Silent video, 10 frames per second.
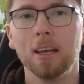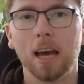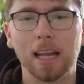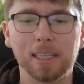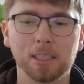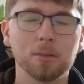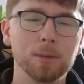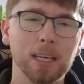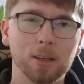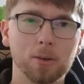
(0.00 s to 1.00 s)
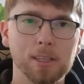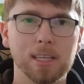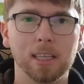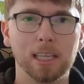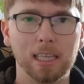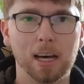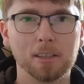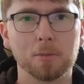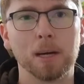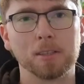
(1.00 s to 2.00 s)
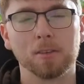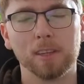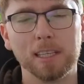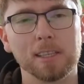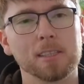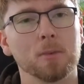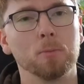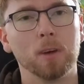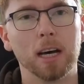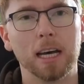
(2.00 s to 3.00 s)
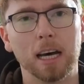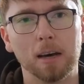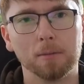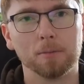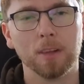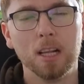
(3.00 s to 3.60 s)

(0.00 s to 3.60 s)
And it's going to be increasingly large amounts of leads because I'm